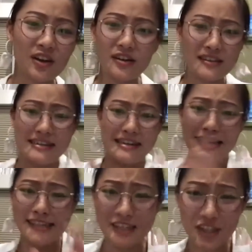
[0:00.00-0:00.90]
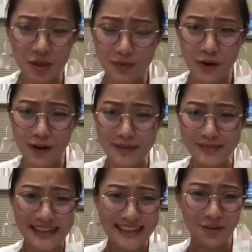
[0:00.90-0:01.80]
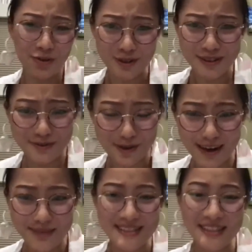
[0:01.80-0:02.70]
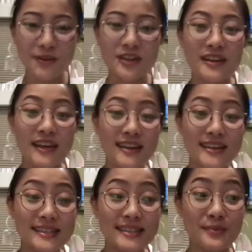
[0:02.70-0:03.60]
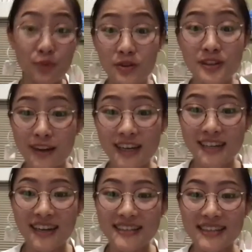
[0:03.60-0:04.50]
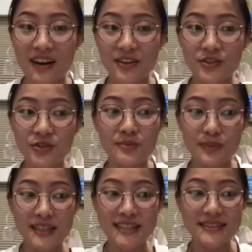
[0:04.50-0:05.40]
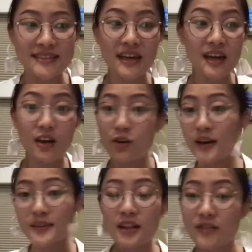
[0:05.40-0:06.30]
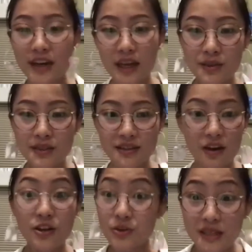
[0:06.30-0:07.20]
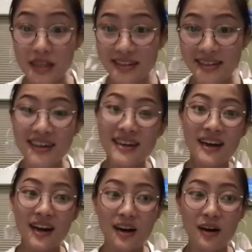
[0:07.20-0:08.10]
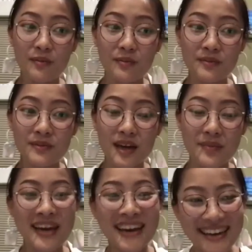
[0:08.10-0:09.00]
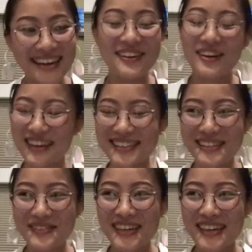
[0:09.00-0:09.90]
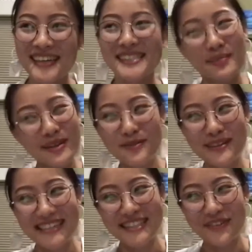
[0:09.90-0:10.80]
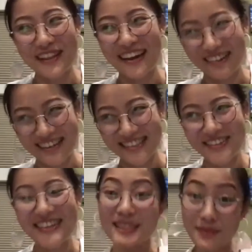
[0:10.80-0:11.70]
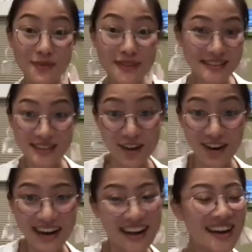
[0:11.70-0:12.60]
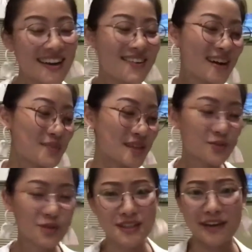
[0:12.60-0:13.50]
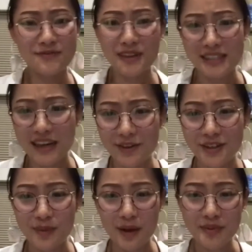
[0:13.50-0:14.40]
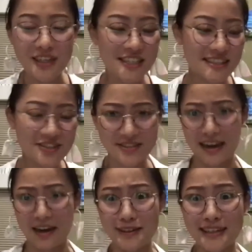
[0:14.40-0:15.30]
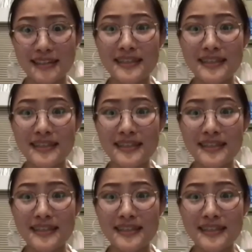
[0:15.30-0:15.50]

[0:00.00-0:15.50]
the identical programs and course requirements and whatnot. Like, it's important to recognize that our student bodies across all of our campuses are unique. I mean, there are some of the reasons for that are not so good. Some of the reasons are great, right? Because we just have a diverse population. That's just how it is.